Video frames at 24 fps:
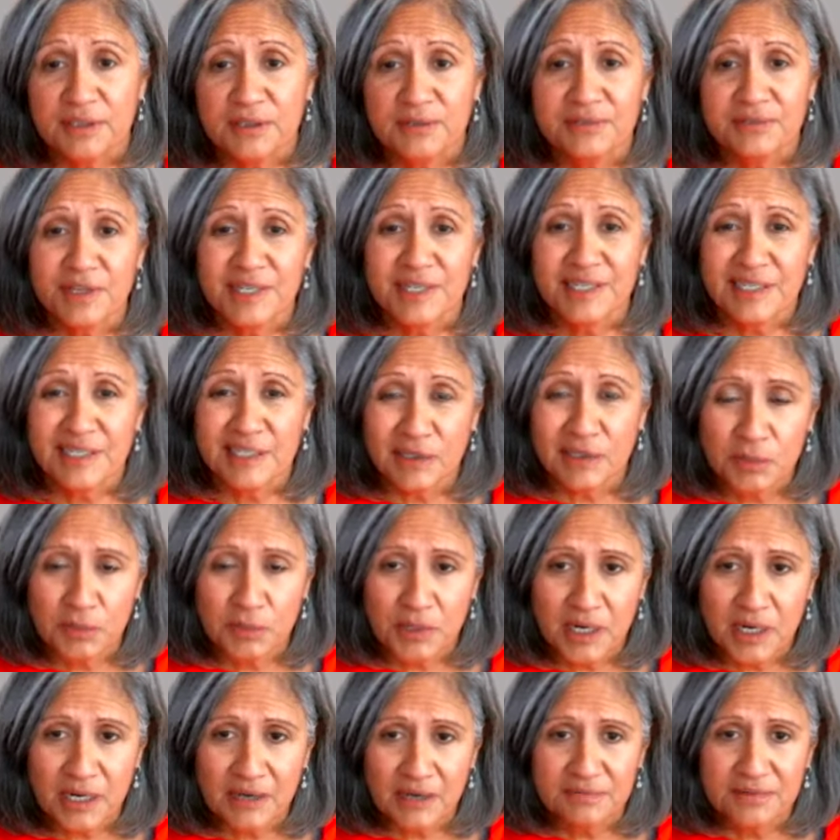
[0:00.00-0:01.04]
or very little
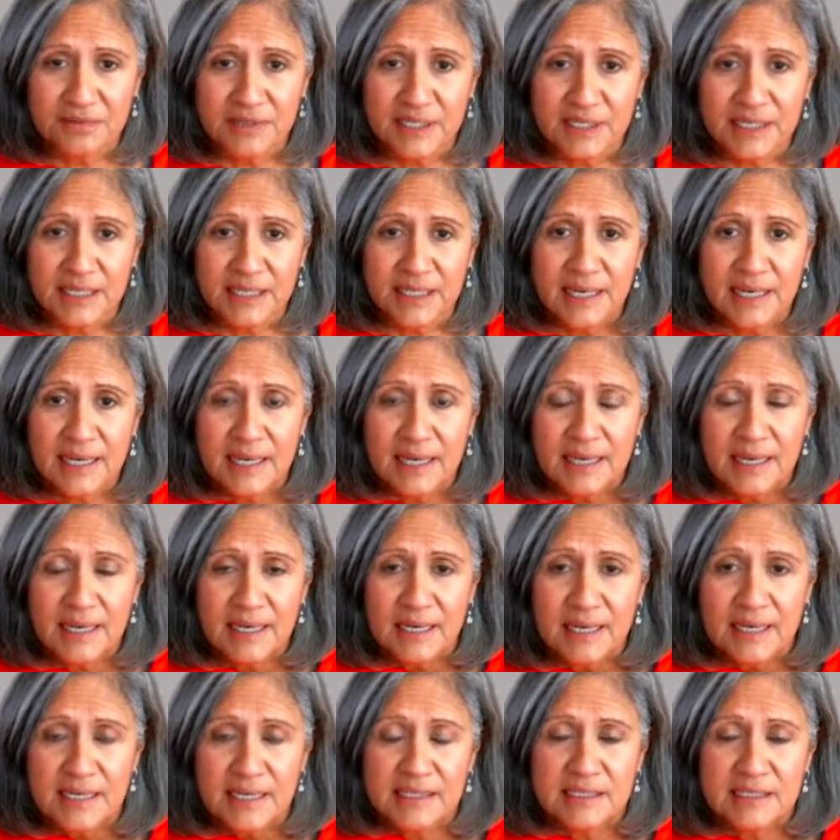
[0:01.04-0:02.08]
profit,
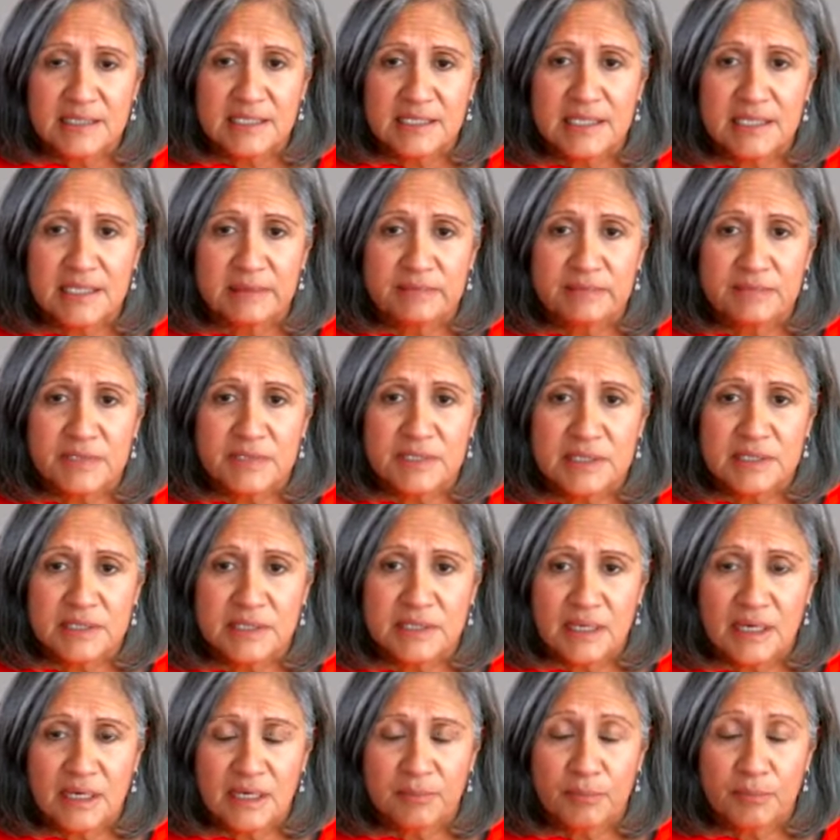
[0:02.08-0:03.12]
it seems
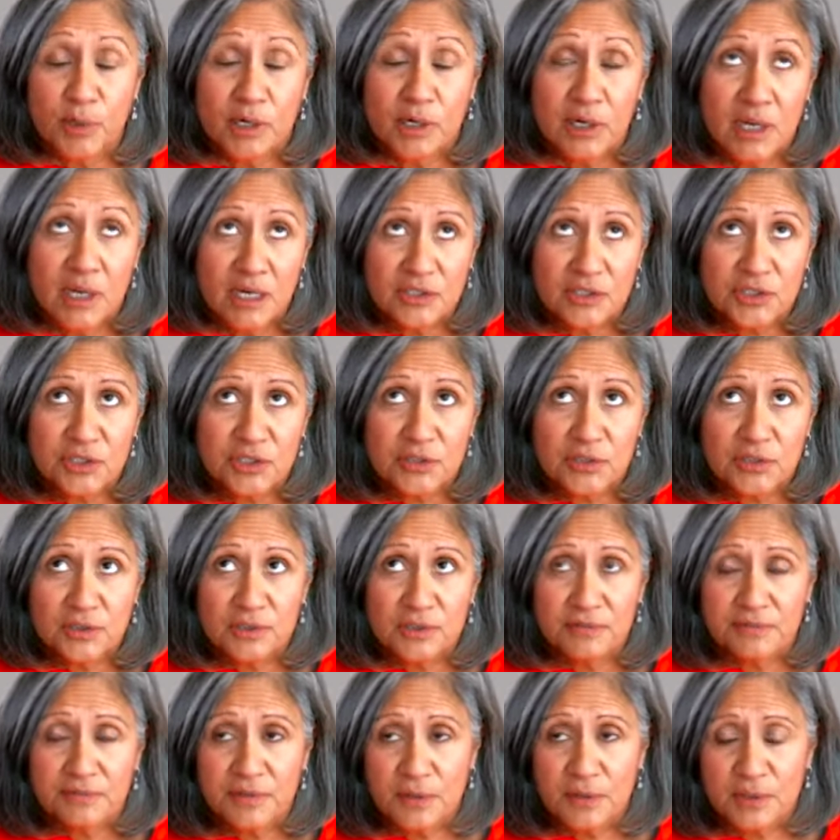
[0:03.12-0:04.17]
more logical
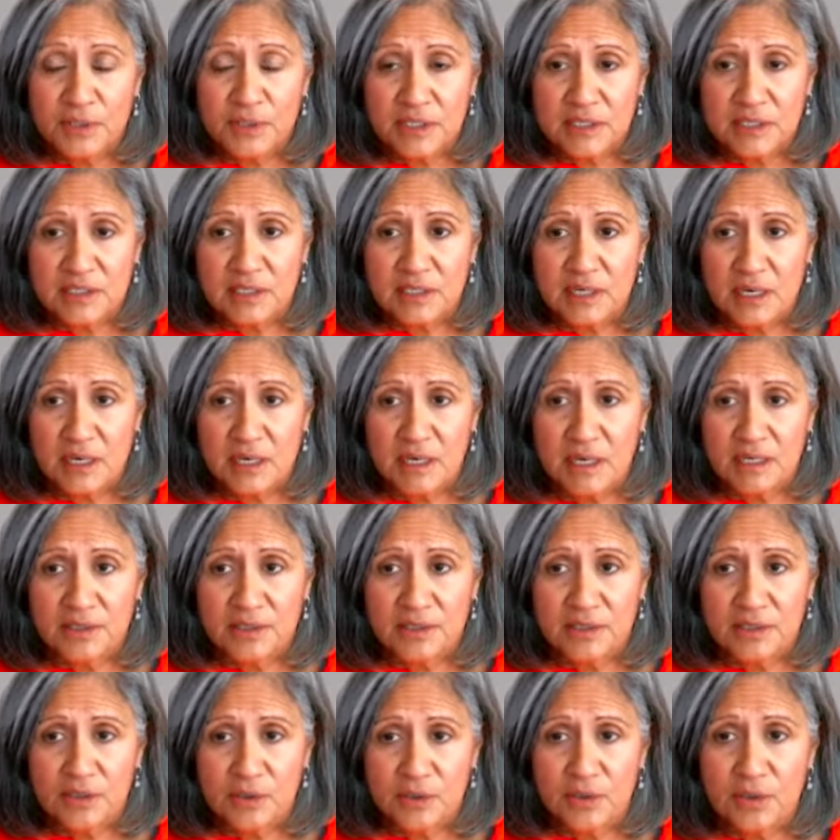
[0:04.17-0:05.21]
to focus
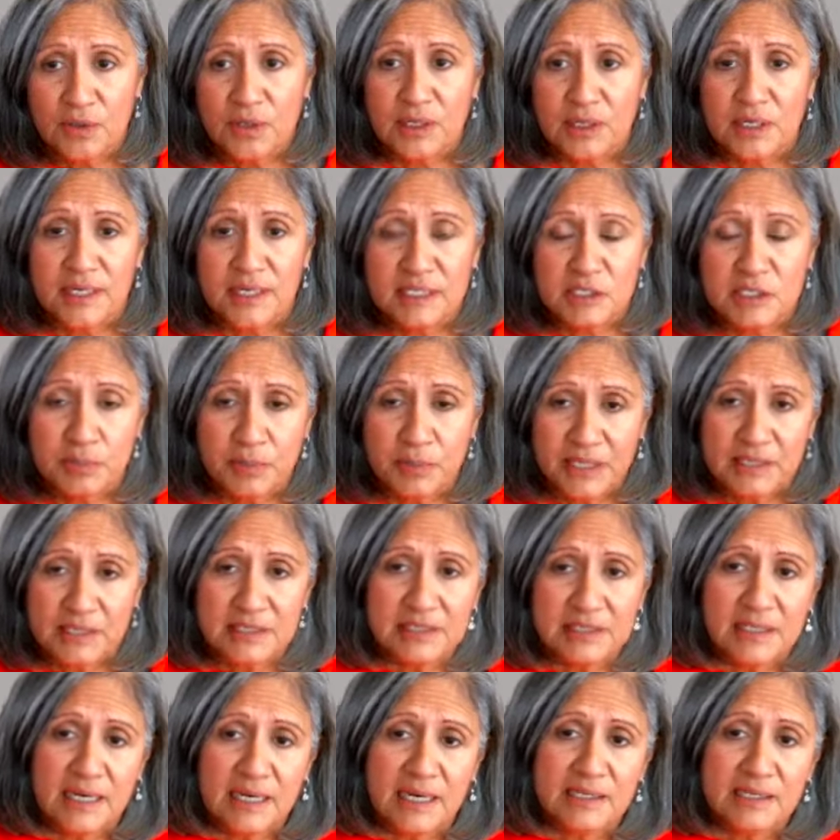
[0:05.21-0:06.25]
on your expense
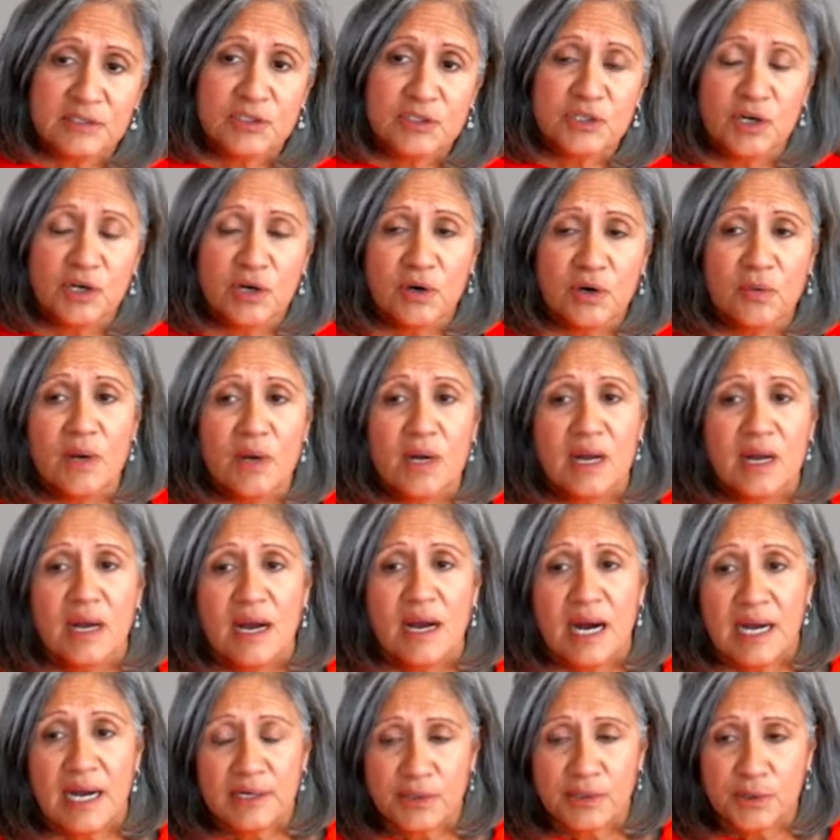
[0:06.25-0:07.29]
side. So
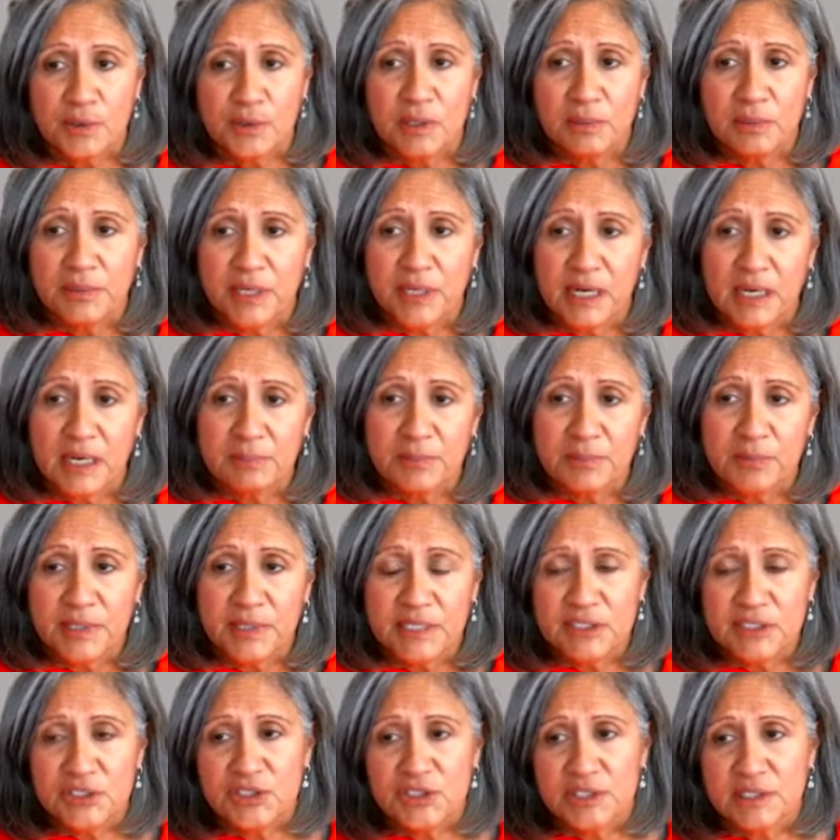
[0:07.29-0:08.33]
I grew up in
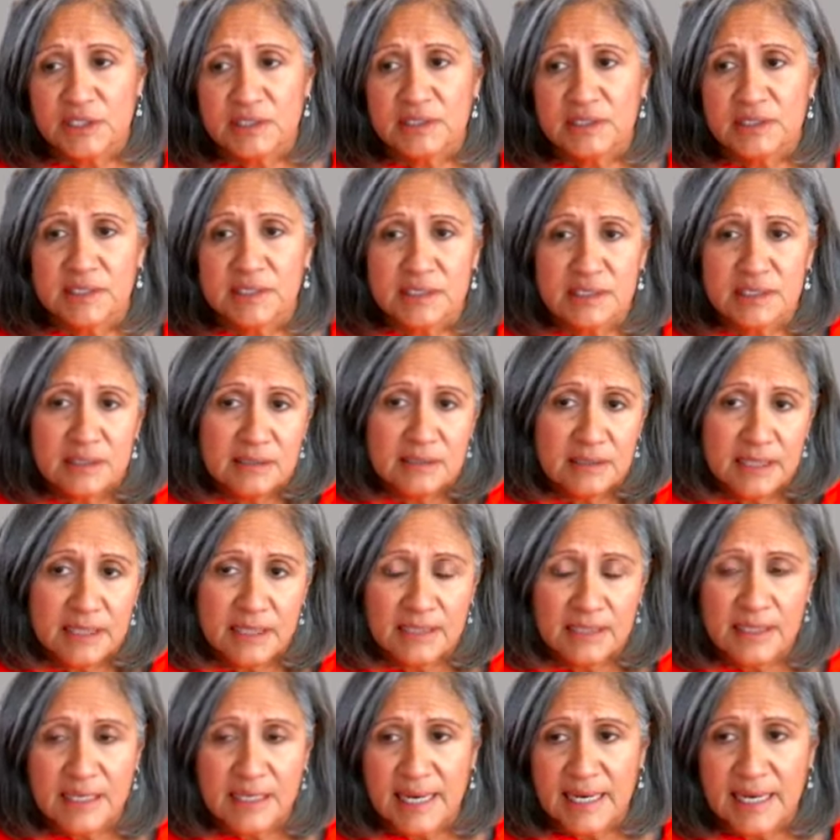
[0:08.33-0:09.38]
operations,
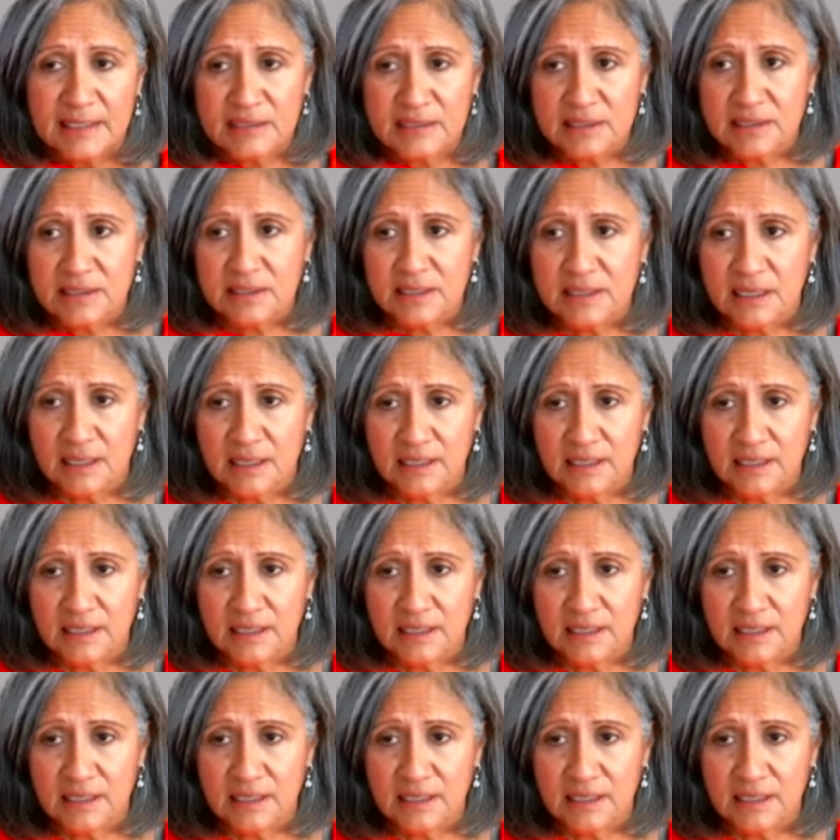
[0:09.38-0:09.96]
and that's